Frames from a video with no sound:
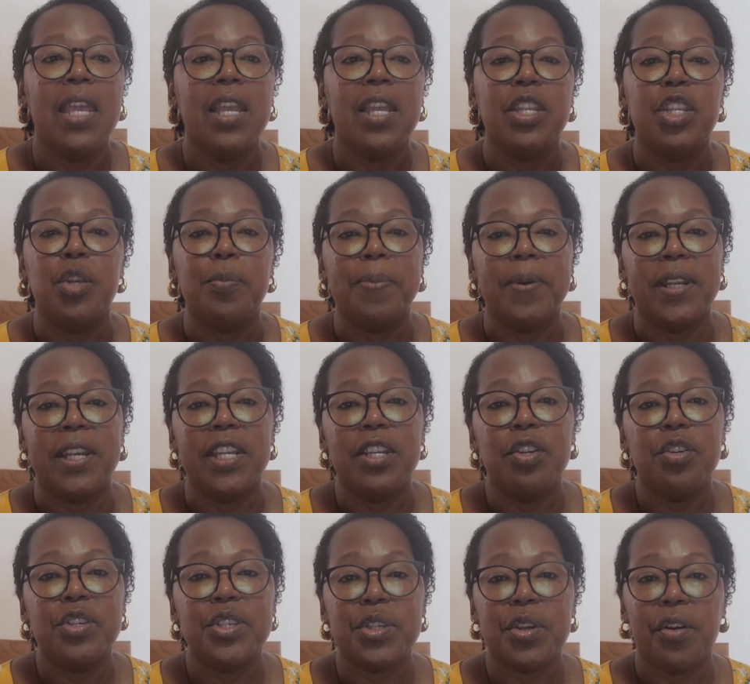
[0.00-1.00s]
You put in
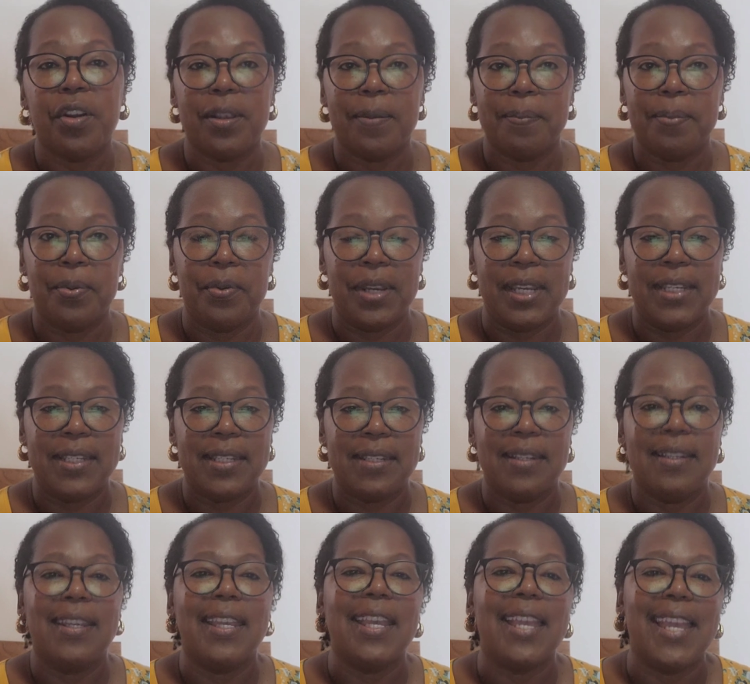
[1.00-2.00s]
your starting point
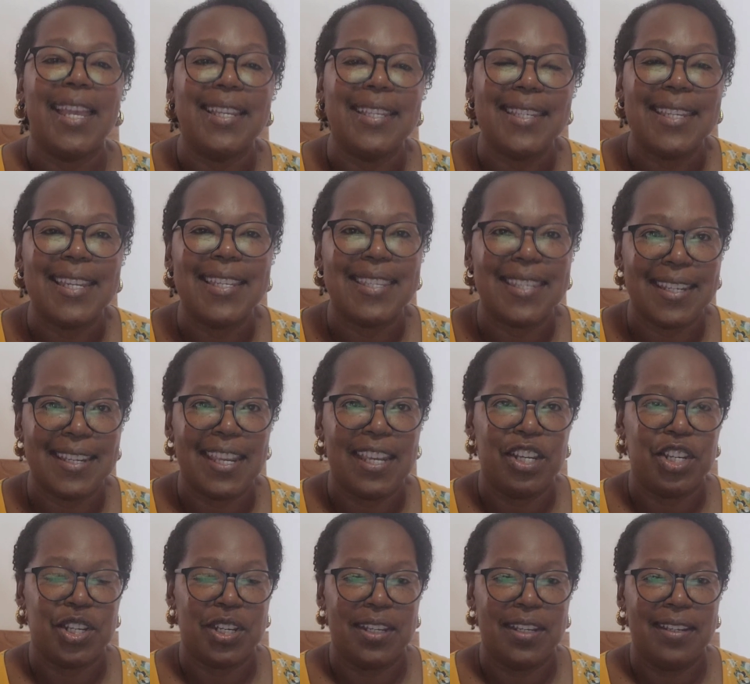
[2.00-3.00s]
and
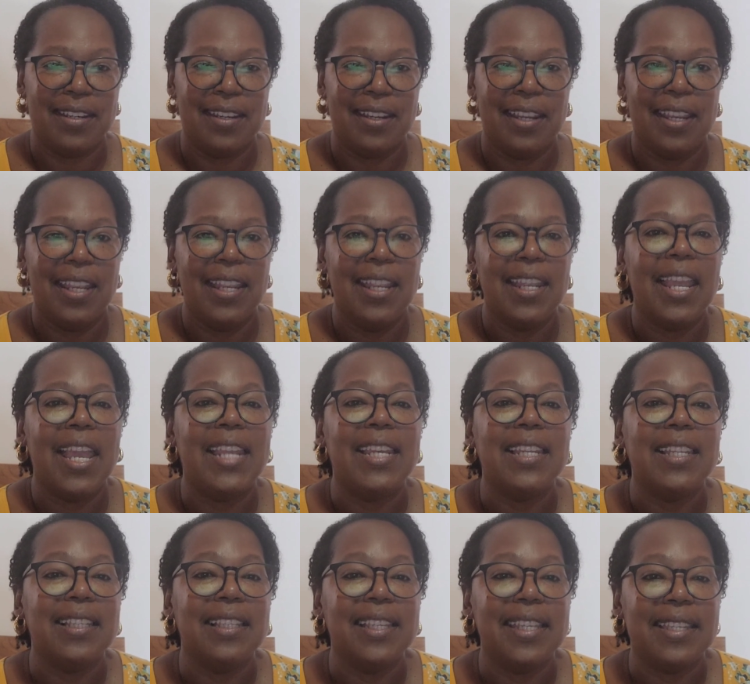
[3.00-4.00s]
destination, and
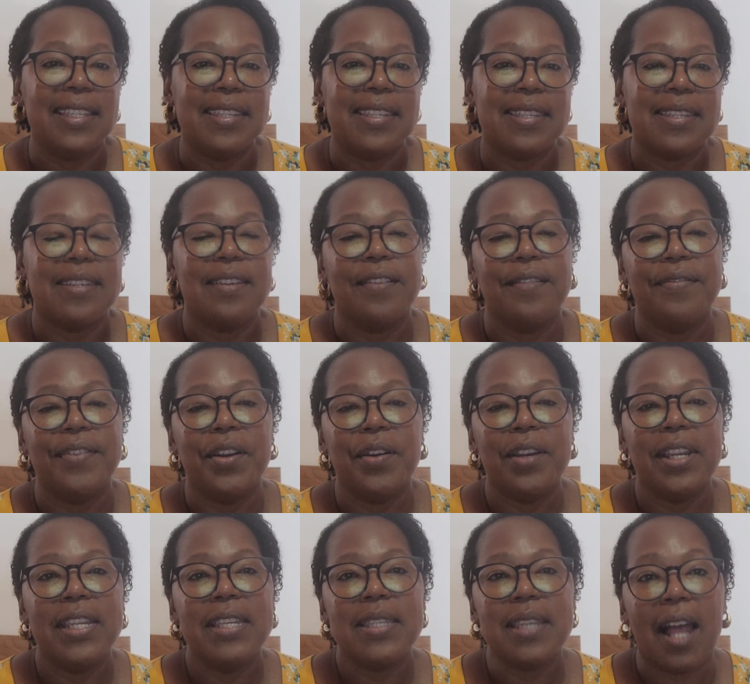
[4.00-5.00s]
it lists
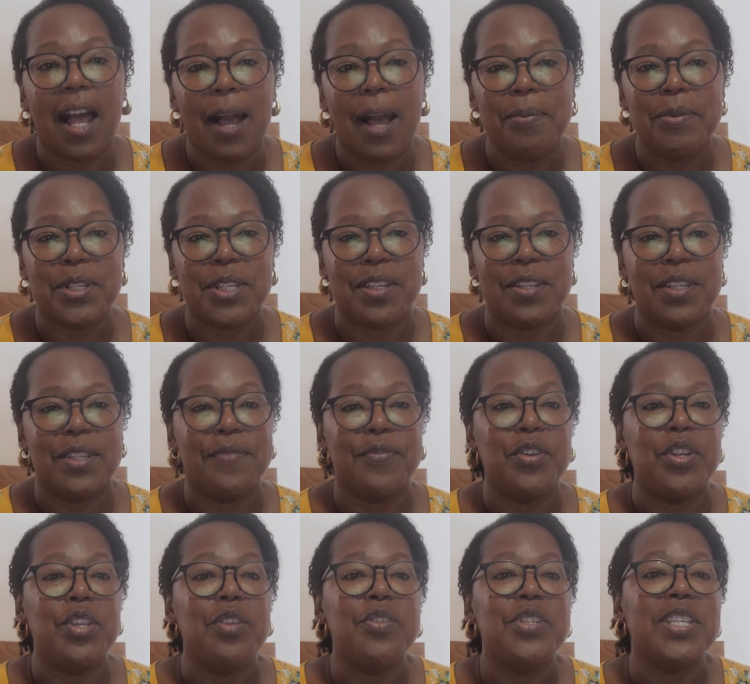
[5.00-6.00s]
various options
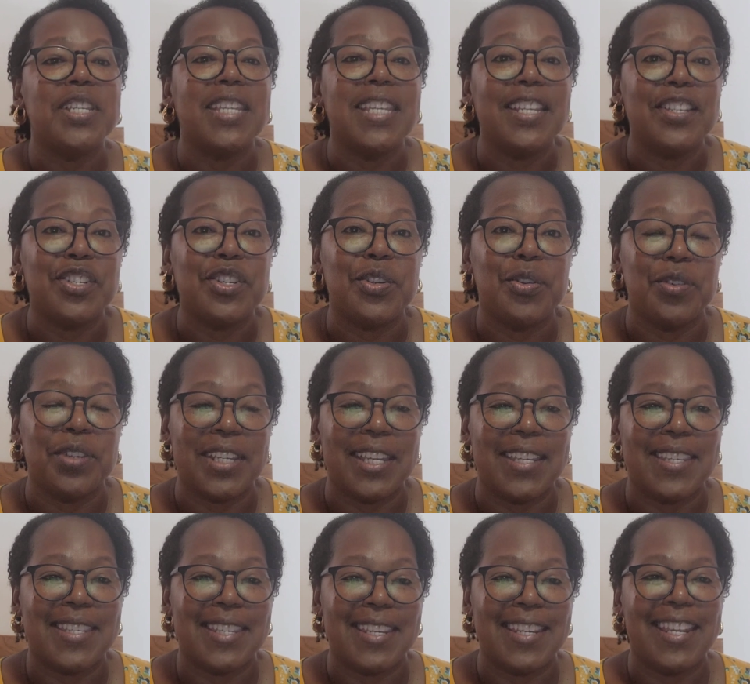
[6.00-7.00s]
for you to get to your
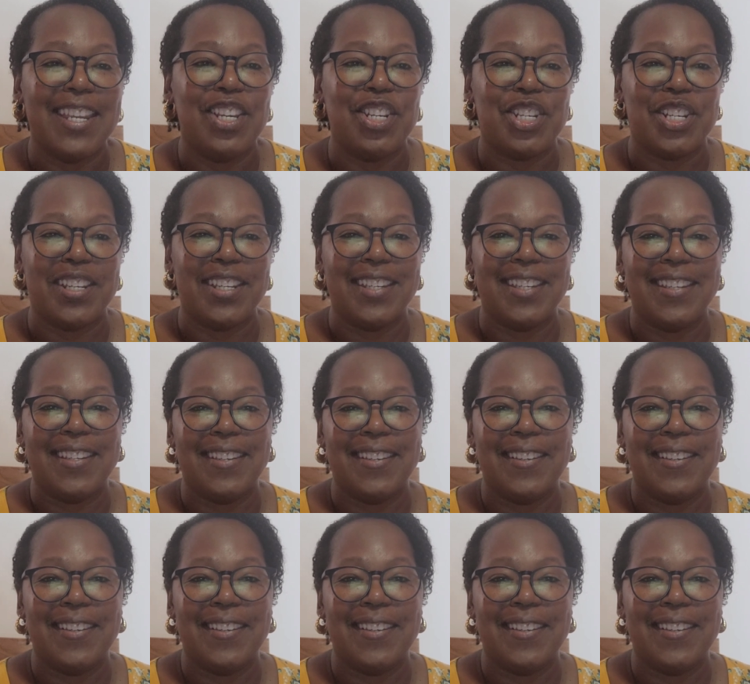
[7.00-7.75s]
destination.